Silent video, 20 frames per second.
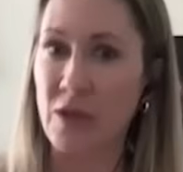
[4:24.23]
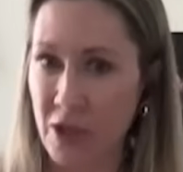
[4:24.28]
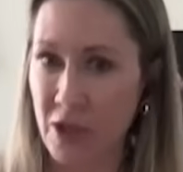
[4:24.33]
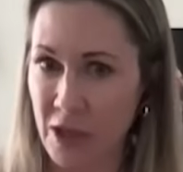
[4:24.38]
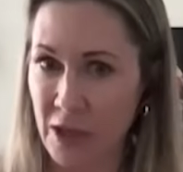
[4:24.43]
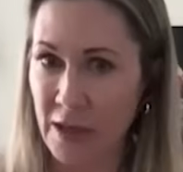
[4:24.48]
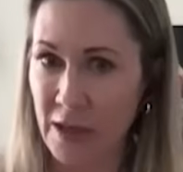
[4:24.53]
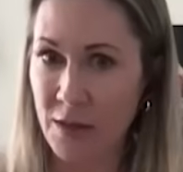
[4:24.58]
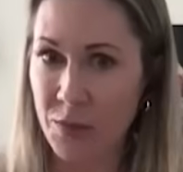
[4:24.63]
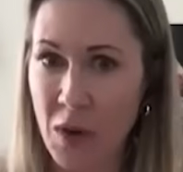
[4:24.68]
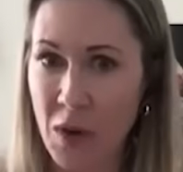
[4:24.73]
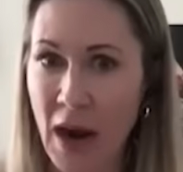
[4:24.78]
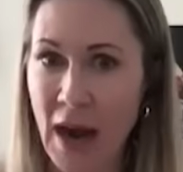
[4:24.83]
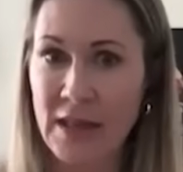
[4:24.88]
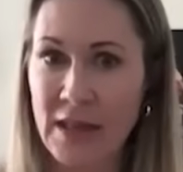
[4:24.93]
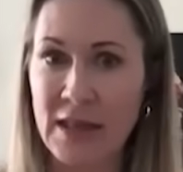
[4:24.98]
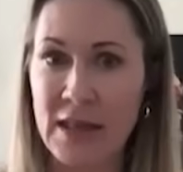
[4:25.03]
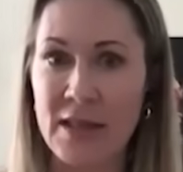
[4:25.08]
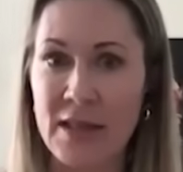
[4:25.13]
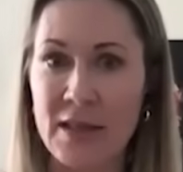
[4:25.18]
engineering as
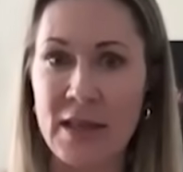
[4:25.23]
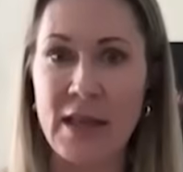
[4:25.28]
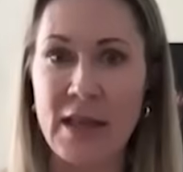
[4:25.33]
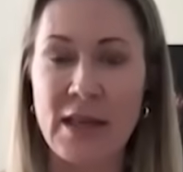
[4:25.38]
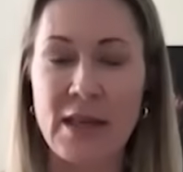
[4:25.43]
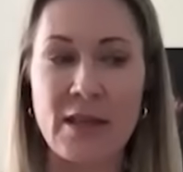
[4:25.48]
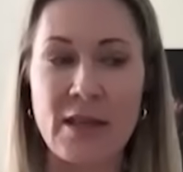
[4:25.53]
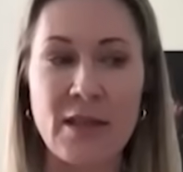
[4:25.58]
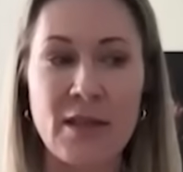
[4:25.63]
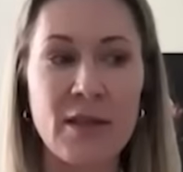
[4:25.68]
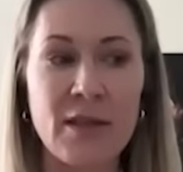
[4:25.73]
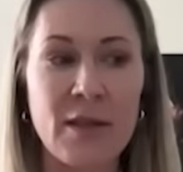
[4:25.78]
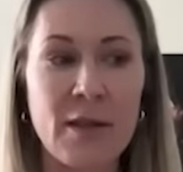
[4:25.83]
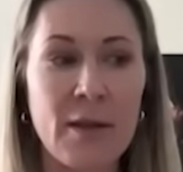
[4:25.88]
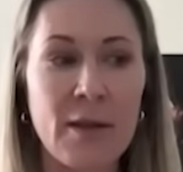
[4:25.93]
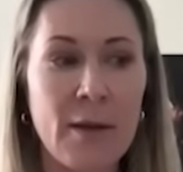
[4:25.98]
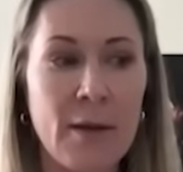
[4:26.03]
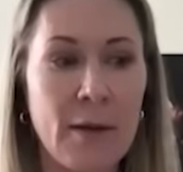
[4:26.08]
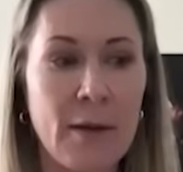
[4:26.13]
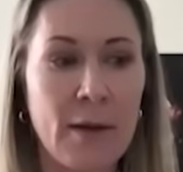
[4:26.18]
practice is, you
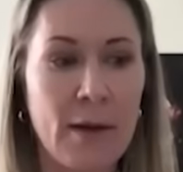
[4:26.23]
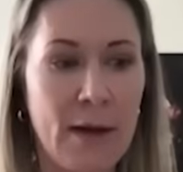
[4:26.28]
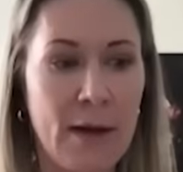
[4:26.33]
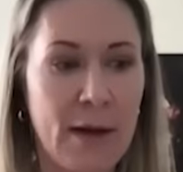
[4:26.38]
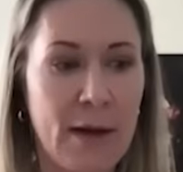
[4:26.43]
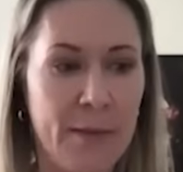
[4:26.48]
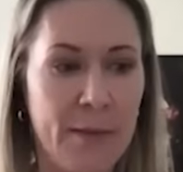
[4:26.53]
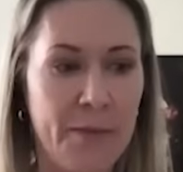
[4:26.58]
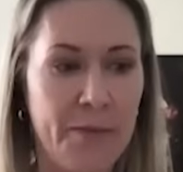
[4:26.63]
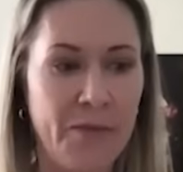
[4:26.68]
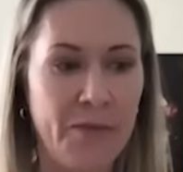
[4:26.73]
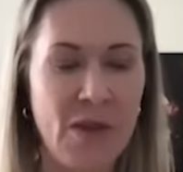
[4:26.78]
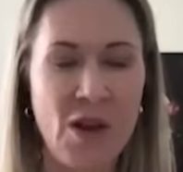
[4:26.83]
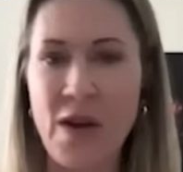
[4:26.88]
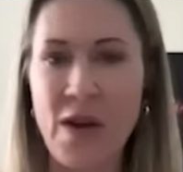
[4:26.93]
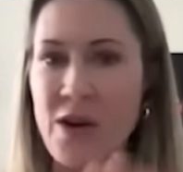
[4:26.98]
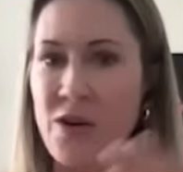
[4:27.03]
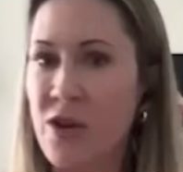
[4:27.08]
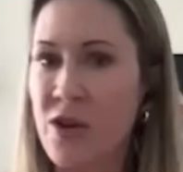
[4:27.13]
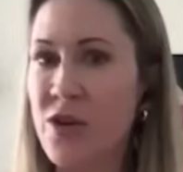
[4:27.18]

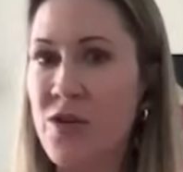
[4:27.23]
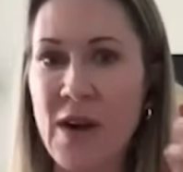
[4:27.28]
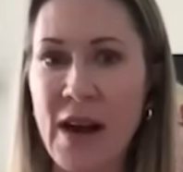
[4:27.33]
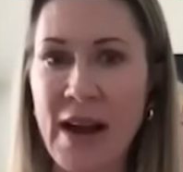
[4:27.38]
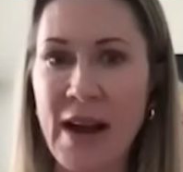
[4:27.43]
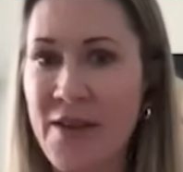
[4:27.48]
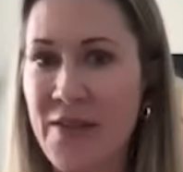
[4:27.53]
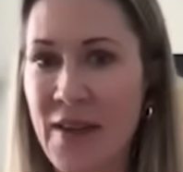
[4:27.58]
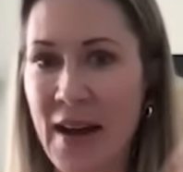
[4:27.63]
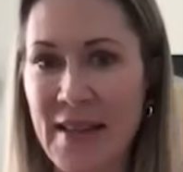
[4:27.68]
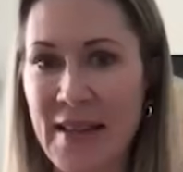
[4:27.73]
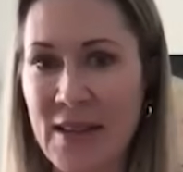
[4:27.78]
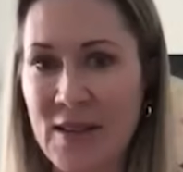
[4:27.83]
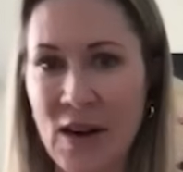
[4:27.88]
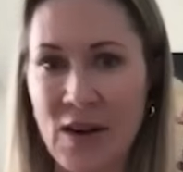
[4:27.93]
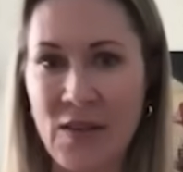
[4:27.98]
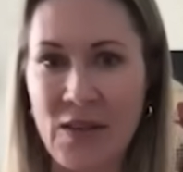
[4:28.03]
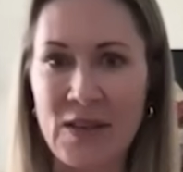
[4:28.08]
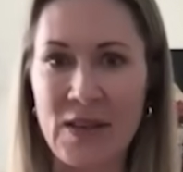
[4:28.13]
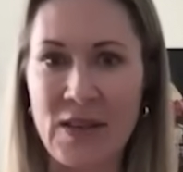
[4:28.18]
and I have had this
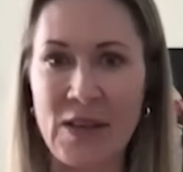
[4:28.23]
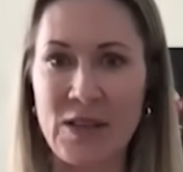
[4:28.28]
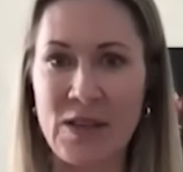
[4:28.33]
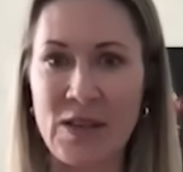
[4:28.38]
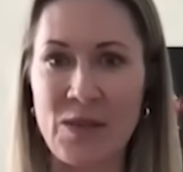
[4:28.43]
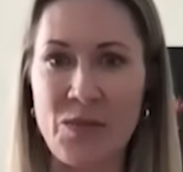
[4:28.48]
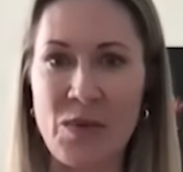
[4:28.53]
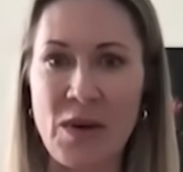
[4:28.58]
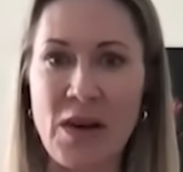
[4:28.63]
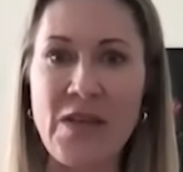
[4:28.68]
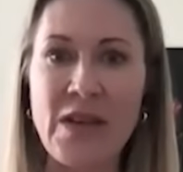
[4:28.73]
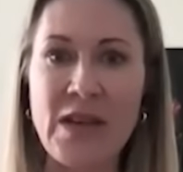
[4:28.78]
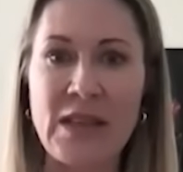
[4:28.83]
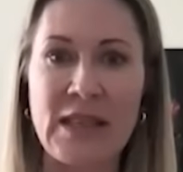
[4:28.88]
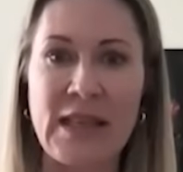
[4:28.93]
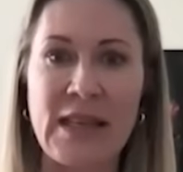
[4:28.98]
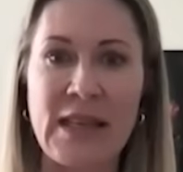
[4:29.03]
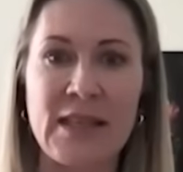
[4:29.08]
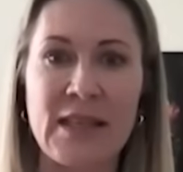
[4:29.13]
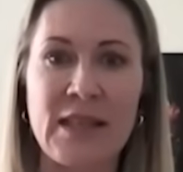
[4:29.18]
conversation
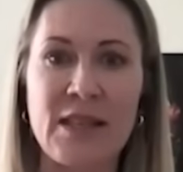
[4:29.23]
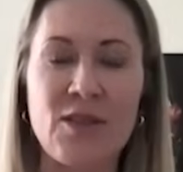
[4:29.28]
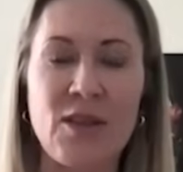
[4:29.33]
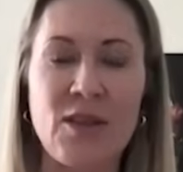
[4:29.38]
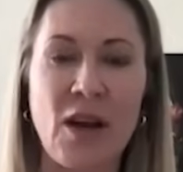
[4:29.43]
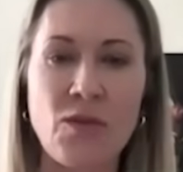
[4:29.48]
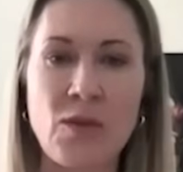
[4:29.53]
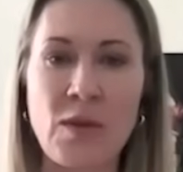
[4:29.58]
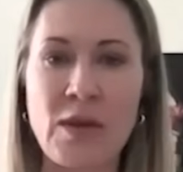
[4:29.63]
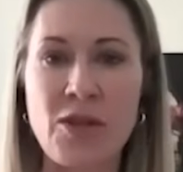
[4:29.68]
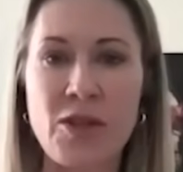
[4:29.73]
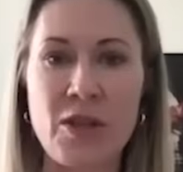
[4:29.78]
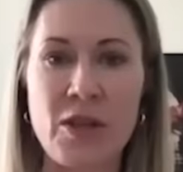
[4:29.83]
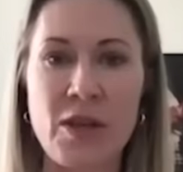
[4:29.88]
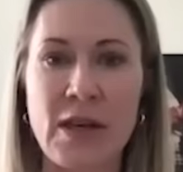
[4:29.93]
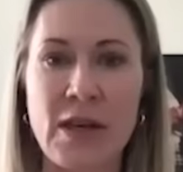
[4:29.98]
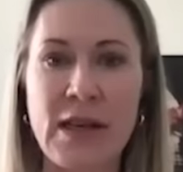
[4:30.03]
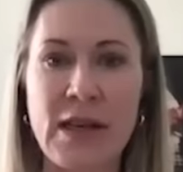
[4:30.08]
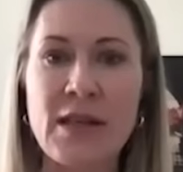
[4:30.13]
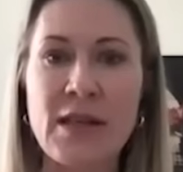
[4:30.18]
previously, is that software
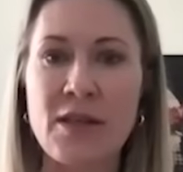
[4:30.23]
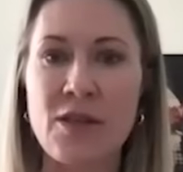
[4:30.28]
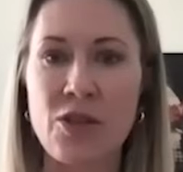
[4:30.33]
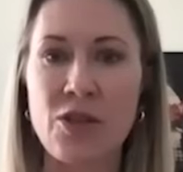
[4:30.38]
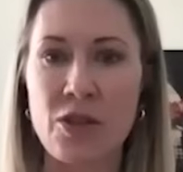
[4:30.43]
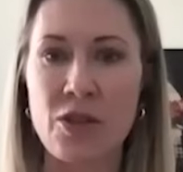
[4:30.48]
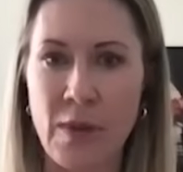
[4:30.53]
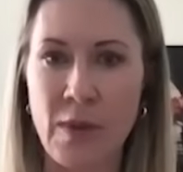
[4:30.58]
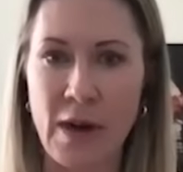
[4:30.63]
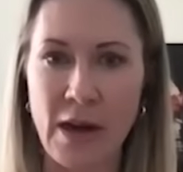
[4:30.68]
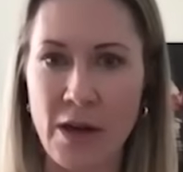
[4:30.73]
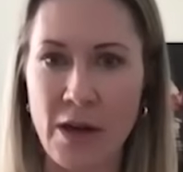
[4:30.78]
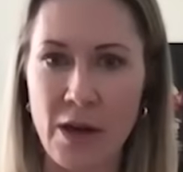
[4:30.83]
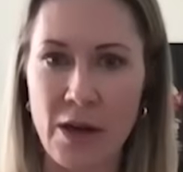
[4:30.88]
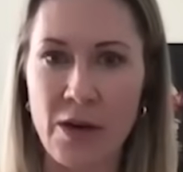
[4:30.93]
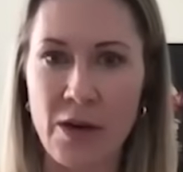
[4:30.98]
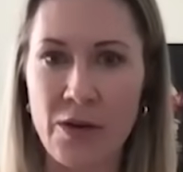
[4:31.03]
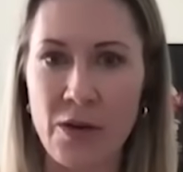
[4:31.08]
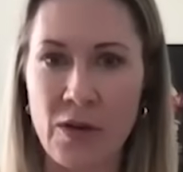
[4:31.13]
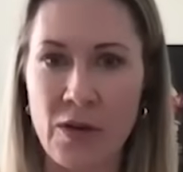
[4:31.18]
engineering isn't just writing
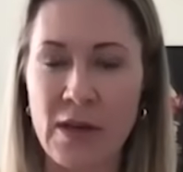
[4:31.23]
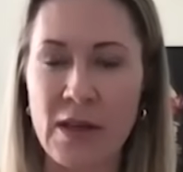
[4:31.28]
code or